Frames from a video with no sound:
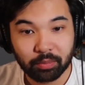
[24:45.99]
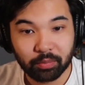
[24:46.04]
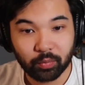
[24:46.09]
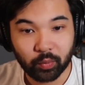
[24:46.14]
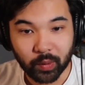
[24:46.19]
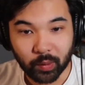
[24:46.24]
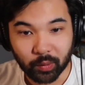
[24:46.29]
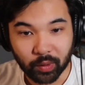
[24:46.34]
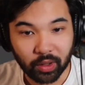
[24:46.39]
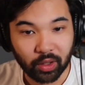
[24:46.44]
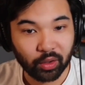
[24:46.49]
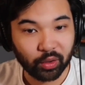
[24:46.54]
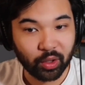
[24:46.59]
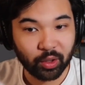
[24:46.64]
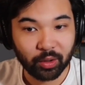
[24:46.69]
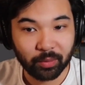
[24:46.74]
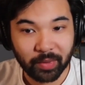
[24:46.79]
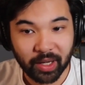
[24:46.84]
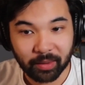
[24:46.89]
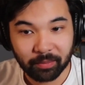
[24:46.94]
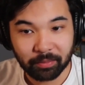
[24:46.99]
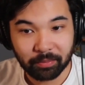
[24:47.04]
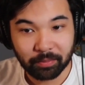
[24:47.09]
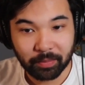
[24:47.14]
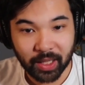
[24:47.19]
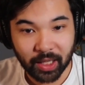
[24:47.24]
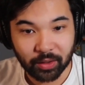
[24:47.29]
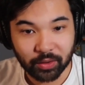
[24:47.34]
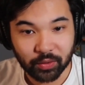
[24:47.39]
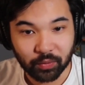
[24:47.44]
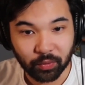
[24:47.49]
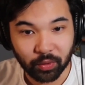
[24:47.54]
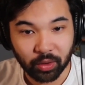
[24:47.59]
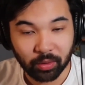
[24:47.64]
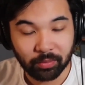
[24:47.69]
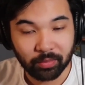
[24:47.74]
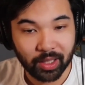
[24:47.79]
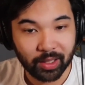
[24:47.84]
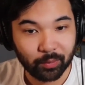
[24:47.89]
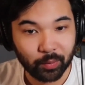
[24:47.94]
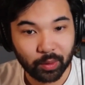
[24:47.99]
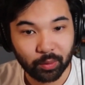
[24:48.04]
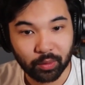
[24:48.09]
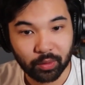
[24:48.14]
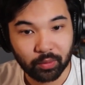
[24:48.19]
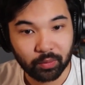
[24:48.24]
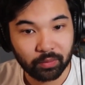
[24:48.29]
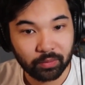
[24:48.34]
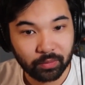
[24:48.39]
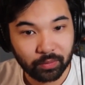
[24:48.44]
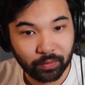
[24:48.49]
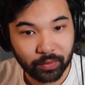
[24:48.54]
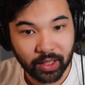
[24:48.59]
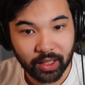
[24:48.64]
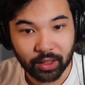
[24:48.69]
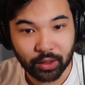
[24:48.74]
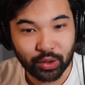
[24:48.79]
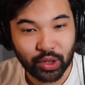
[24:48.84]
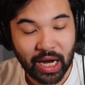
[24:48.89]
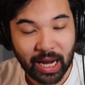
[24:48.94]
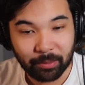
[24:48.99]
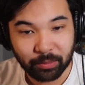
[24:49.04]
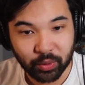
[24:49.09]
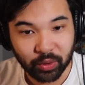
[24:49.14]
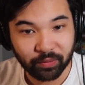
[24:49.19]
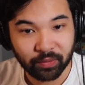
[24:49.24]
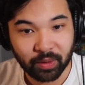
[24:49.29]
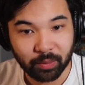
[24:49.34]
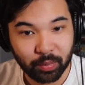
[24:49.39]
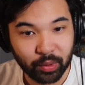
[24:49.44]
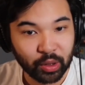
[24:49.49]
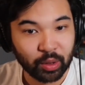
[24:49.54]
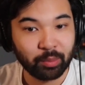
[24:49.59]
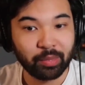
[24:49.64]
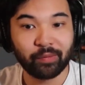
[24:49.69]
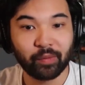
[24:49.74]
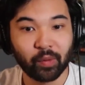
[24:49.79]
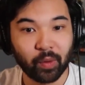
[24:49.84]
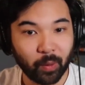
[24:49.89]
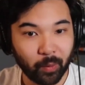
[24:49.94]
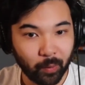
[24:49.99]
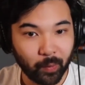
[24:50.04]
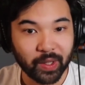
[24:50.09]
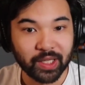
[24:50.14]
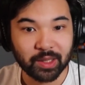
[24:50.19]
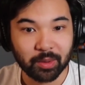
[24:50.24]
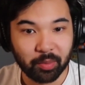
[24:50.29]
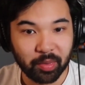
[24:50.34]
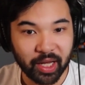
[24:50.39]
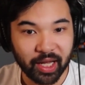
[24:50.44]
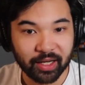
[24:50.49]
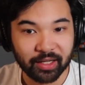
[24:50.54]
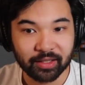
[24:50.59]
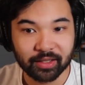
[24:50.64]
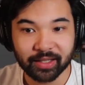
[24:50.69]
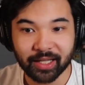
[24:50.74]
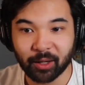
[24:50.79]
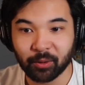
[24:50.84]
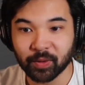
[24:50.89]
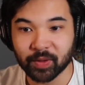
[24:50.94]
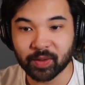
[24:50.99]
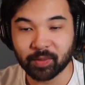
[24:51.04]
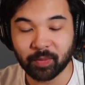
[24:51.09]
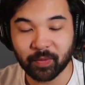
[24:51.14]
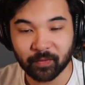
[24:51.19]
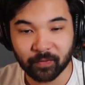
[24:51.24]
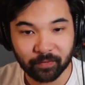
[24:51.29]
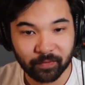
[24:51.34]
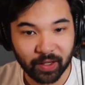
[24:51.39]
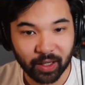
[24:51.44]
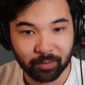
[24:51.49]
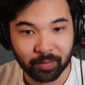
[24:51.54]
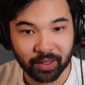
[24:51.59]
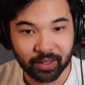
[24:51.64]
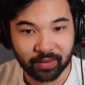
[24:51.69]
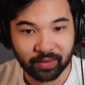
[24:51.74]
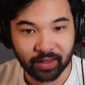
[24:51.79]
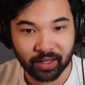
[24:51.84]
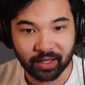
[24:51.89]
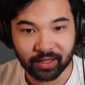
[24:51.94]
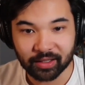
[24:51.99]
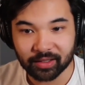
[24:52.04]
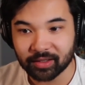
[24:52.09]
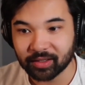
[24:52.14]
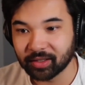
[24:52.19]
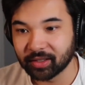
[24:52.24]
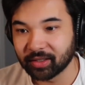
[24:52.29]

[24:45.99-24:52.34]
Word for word: We would all go to my parents' room and we would read a chapter of the book before we went to bed. That was a very big thing.